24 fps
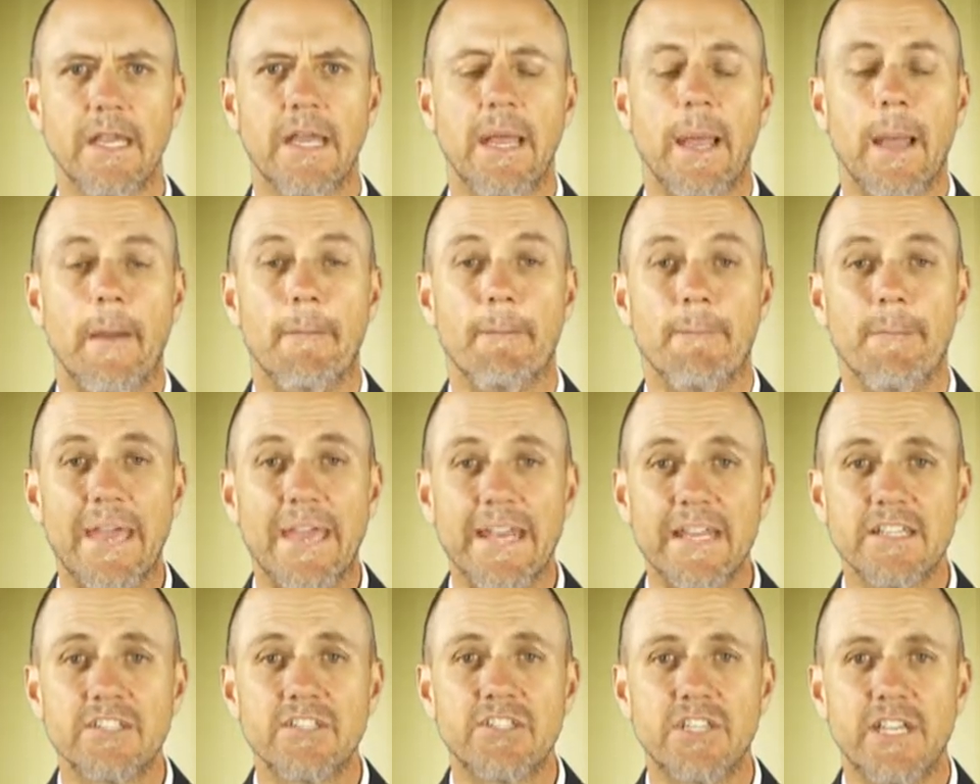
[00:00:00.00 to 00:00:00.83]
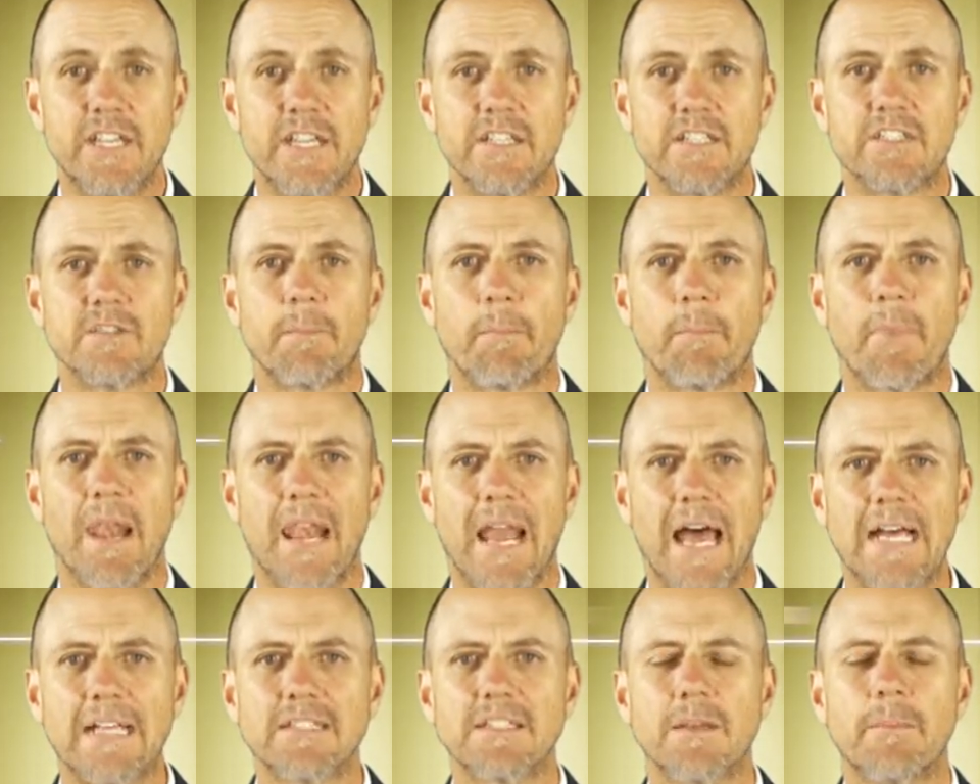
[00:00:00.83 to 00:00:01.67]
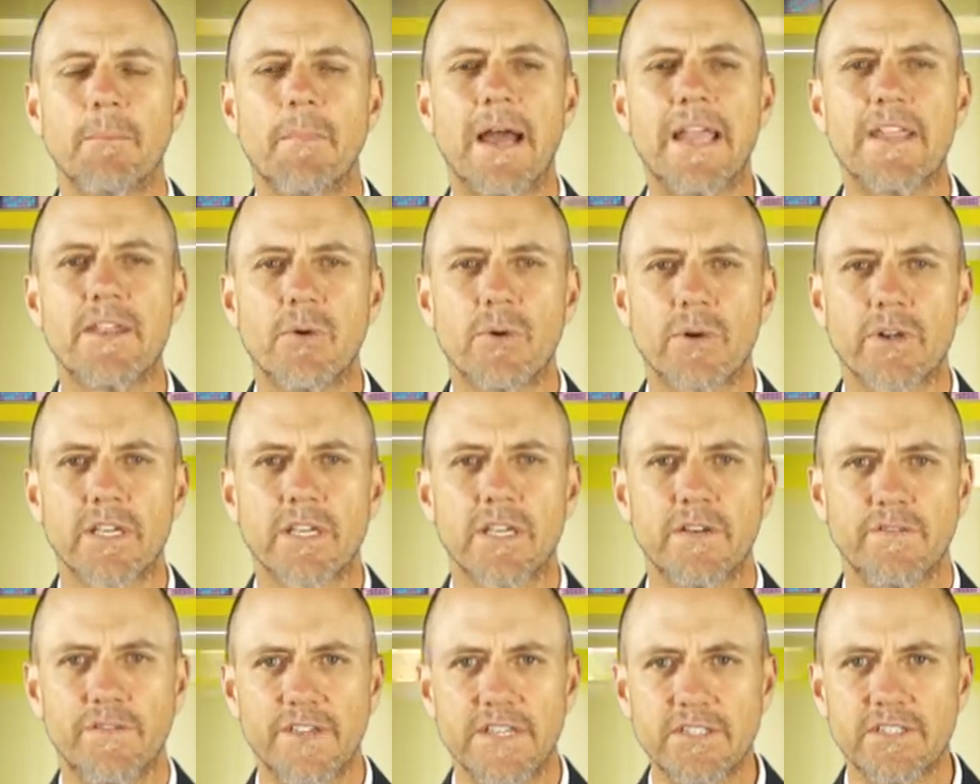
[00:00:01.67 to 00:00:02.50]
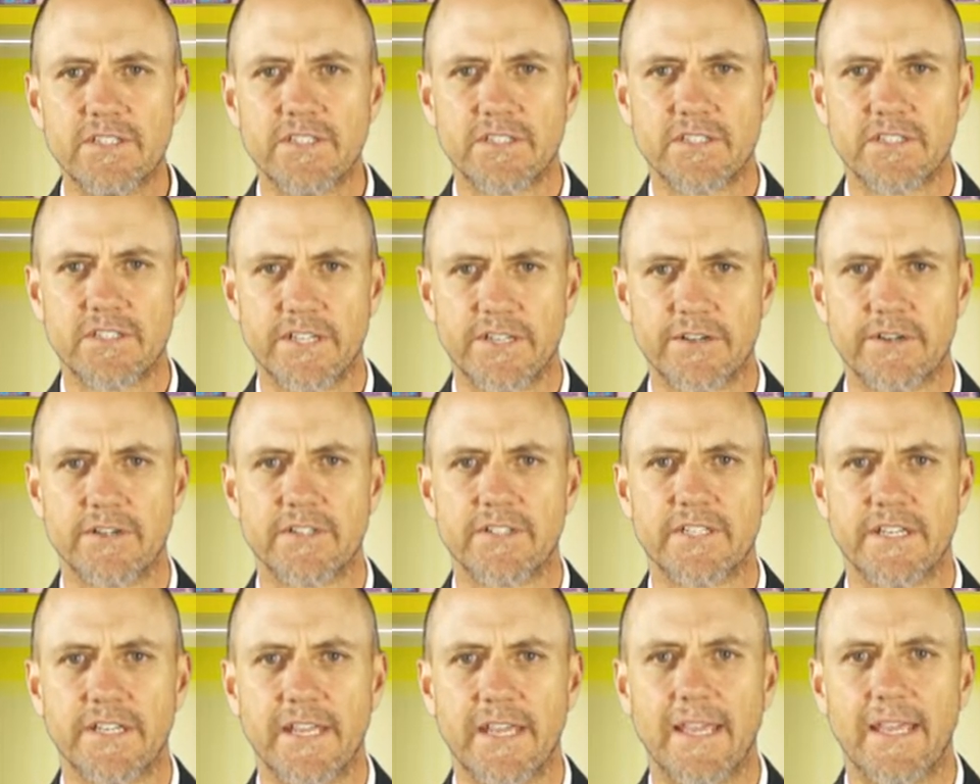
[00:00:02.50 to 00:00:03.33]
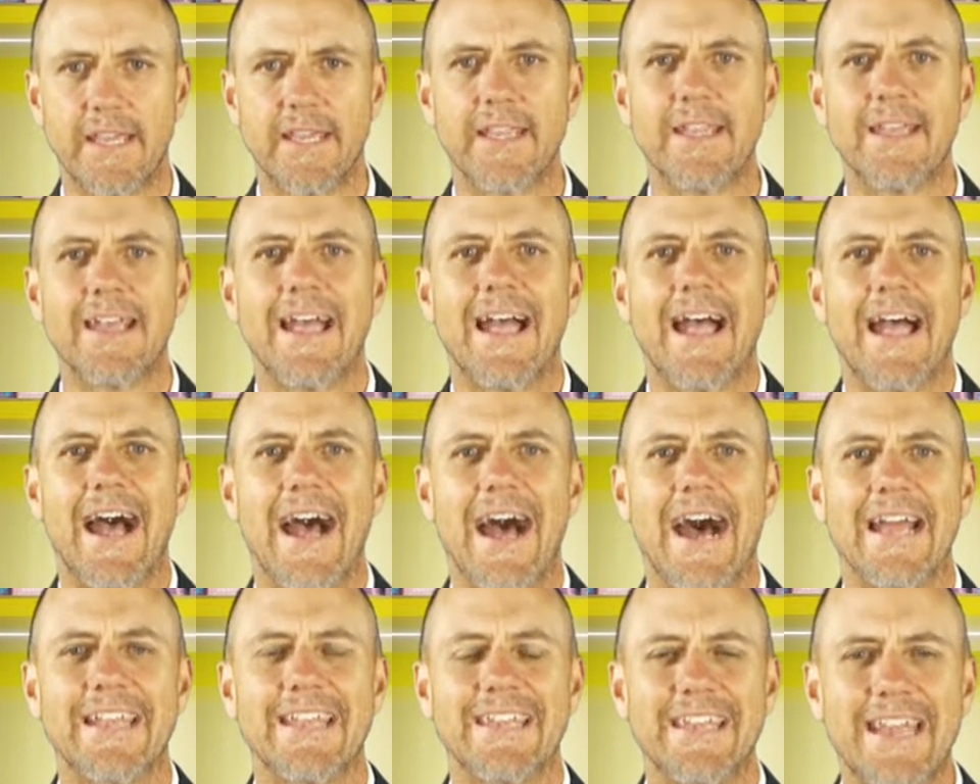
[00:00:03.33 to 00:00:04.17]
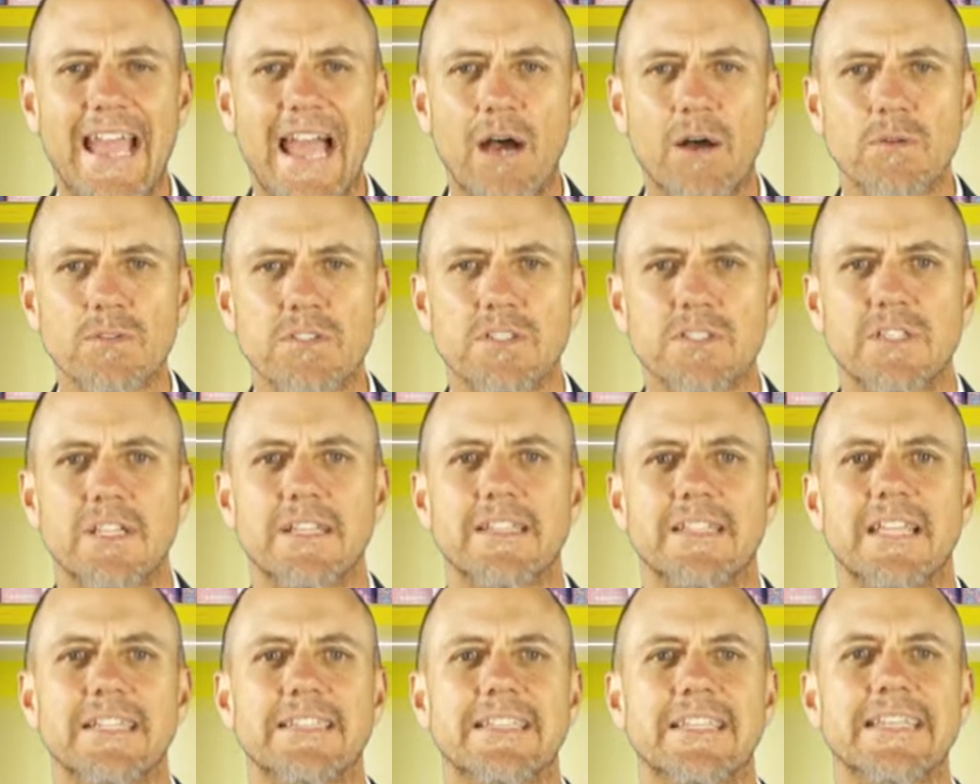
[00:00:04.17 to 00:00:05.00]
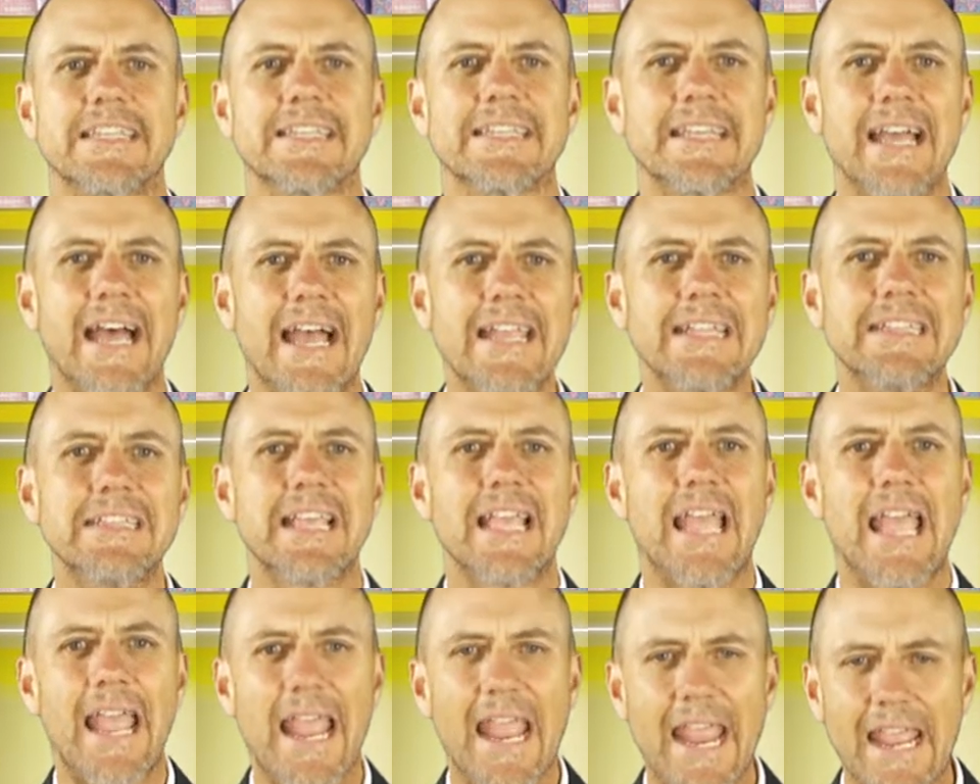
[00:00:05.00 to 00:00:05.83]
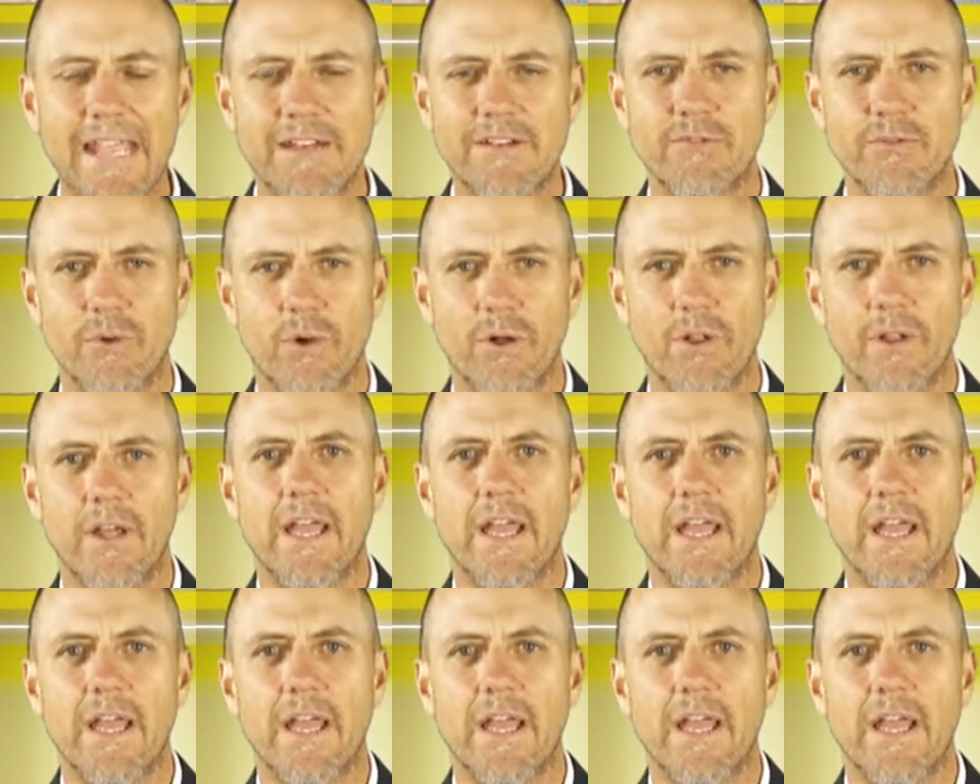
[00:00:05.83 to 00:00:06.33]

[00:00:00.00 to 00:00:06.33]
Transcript: Medellin's Plaza Mayor Convention Center today announced that the 9th annual